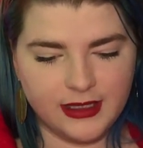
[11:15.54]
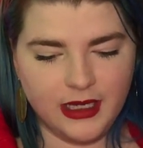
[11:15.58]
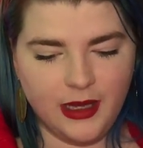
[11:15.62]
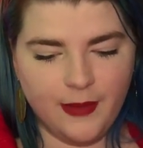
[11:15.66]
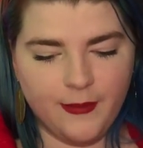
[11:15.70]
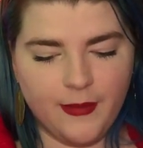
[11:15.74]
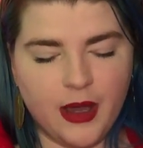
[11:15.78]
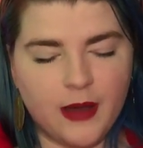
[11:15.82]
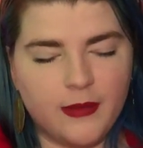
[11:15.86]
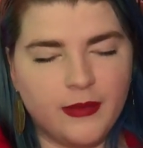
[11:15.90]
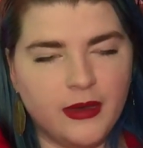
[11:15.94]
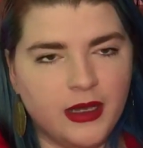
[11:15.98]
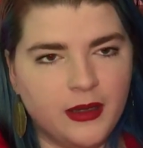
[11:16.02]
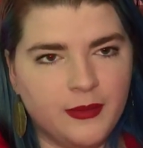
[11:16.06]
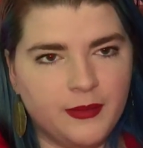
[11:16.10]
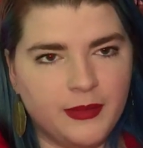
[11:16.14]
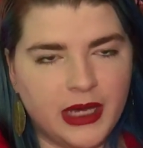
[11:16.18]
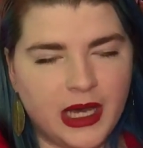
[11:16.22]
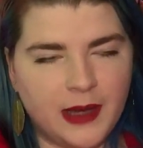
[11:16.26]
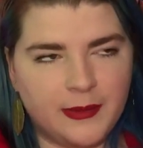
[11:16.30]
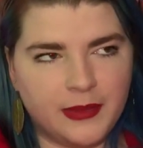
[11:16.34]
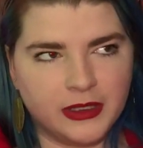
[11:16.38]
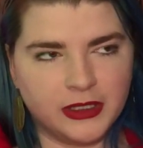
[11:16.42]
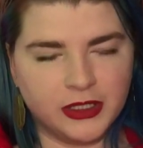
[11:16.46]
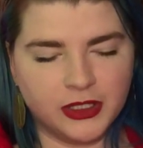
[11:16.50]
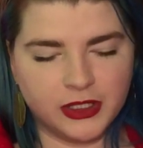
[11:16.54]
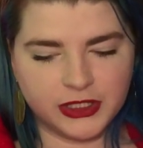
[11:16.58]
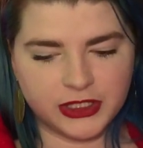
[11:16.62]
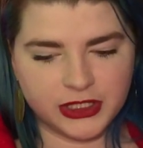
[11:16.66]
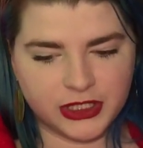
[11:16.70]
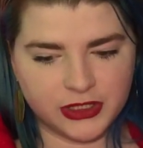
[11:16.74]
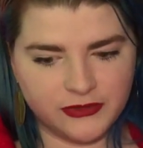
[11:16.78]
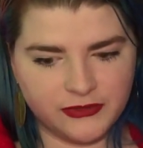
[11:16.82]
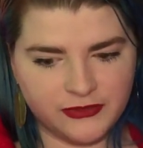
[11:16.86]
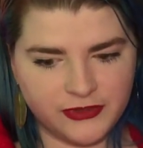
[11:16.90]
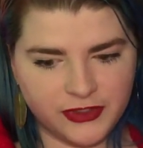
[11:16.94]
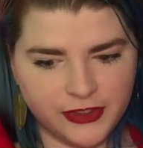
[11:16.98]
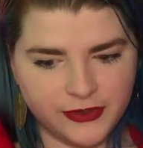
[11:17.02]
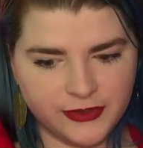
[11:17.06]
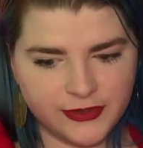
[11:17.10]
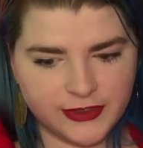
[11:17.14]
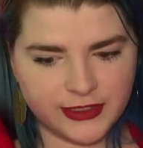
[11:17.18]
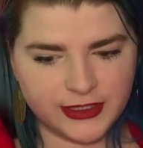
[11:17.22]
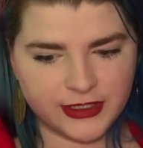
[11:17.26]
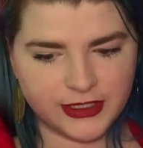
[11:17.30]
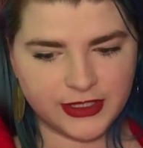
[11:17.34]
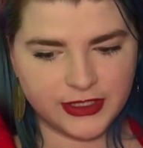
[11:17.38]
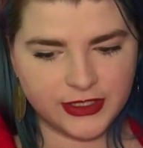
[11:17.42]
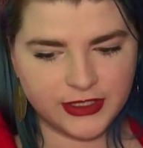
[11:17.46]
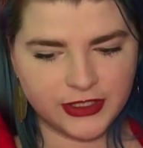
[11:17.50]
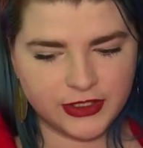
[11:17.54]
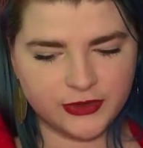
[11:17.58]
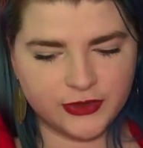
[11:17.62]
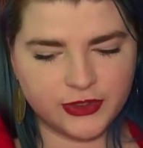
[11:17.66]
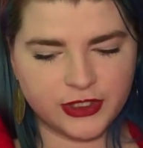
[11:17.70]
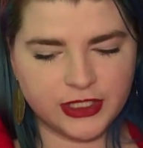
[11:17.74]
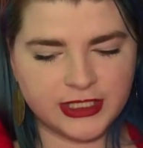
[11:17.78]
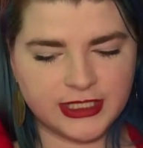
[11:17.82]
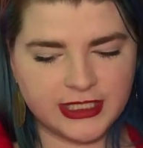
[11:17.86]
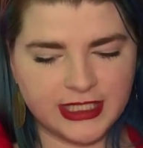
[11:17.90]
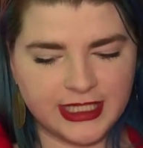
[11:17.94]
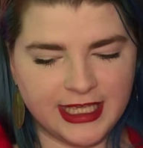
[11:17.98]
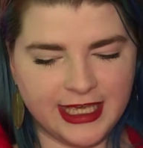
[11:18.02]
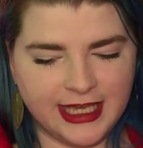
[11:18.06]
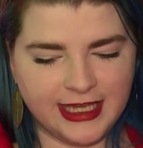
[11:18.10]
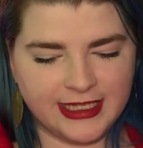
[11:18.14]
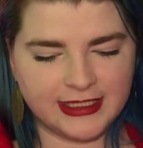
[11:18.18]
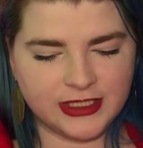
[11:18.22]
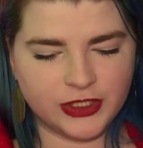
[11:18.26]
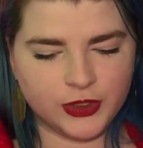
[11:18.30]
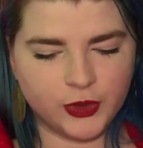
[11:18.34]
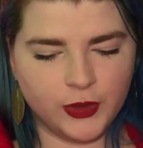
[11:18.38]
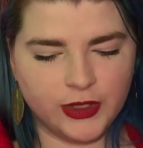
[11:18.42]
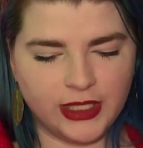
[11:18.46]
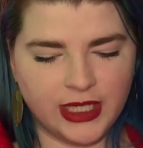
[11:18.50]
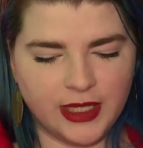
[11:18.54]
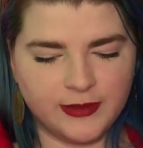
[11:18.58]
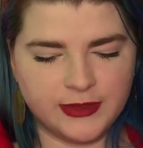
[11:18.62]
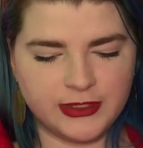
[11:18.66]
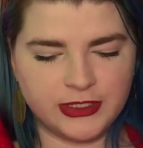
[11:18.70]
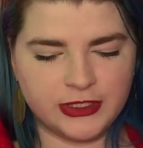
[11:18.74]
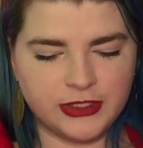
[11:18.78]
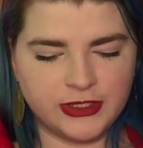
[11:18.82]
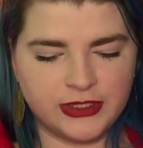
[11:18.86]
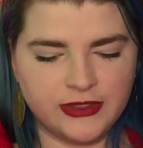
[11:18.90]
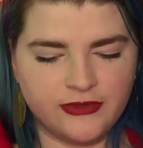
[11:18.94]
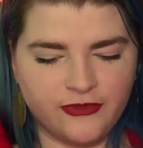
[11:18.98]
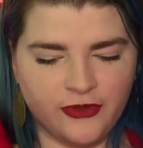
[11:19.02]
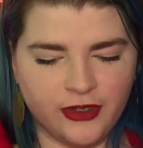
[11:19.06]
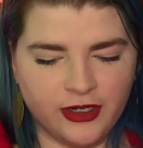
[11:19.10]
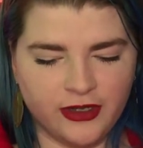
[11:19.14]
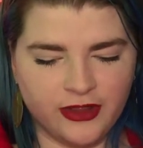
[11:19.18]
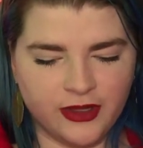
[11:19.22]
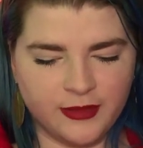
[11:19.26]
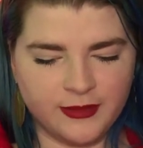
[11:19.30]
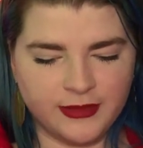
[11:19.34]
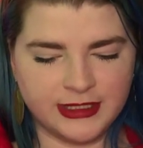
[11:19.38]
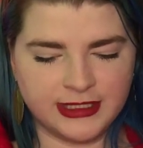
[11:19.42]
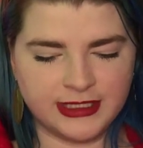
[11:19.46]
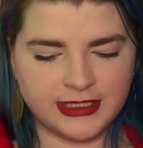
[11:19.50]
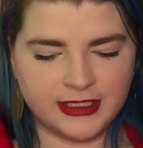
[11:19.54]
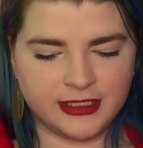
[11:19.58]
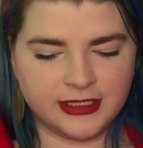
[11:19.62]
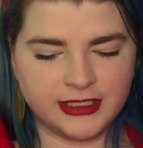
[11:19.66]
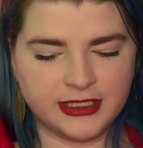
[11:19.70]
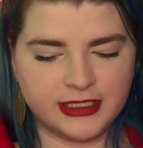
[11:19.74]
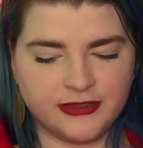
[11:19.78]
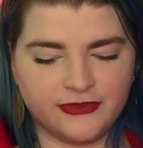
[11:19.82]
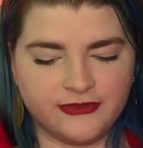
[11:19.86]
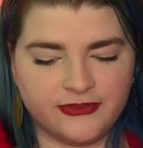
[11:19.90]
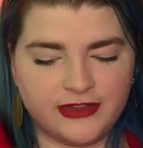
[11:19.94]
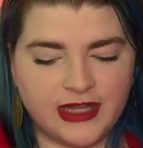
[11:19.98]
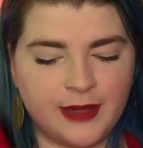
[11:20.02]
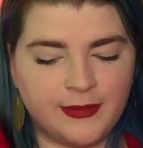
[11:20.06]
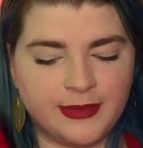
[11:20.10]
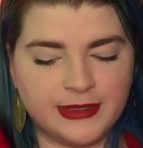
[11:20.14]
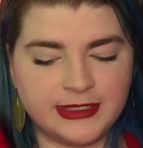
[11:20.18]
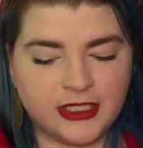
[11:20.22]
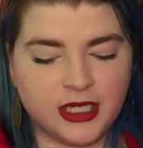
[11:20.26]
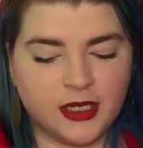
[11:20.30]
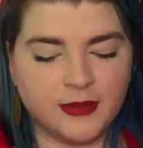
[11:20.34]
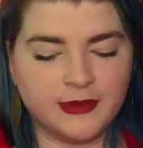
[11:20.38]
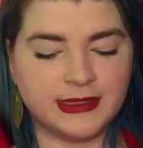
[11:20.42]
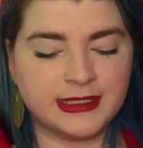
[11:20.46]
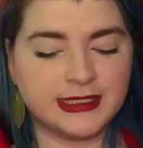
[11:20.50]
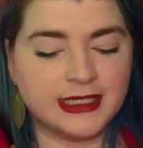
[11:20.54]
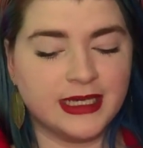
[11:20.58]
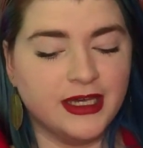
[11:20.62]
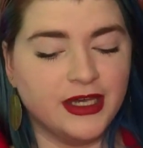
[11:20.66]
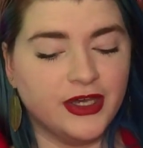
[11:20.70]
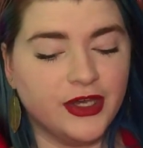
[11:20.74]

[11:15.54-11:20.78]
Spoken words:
Mama and Papa looked confused, so just in case, Joachim stood in front of them and started to flap his arms.